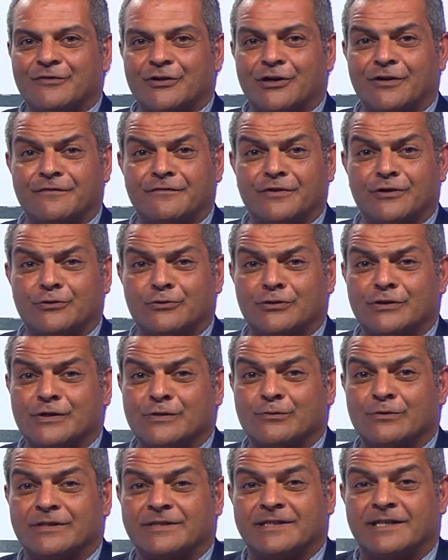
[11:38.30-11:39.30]
our viewers
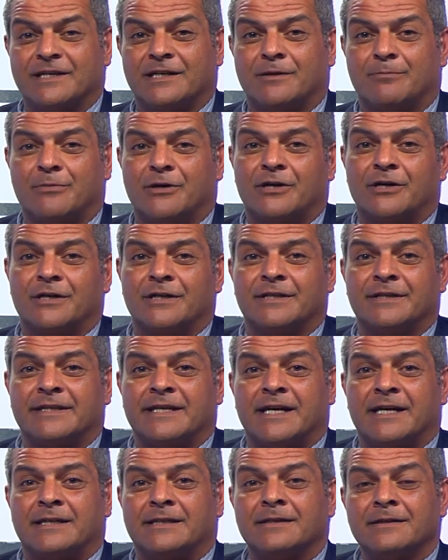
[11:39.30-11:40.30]
will take part in
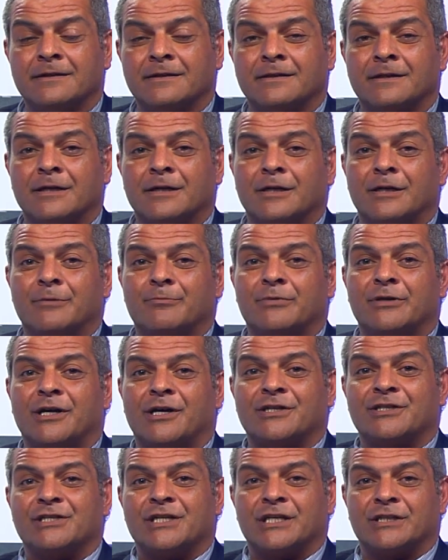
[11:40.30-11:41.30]
that
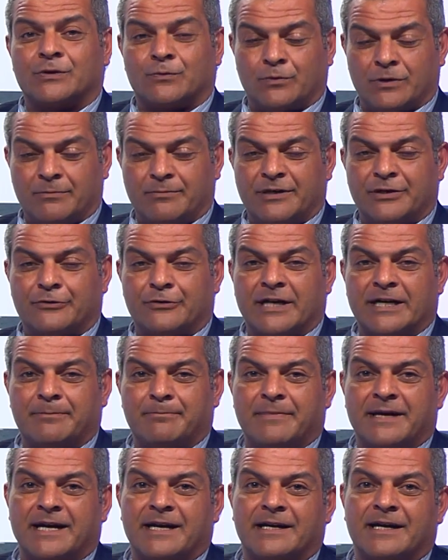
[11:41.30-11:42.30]
project. We'll be right
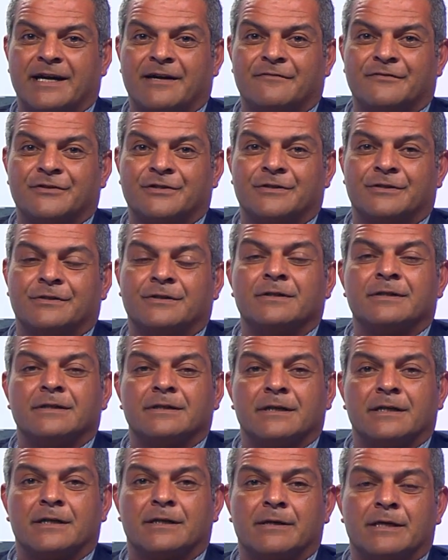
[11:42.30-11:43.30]
back after
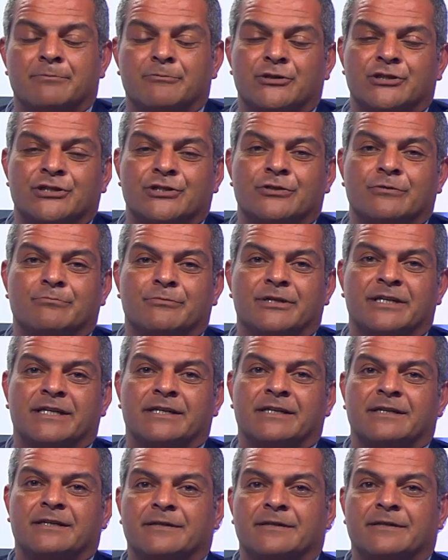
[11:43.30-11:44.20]
a commercial break.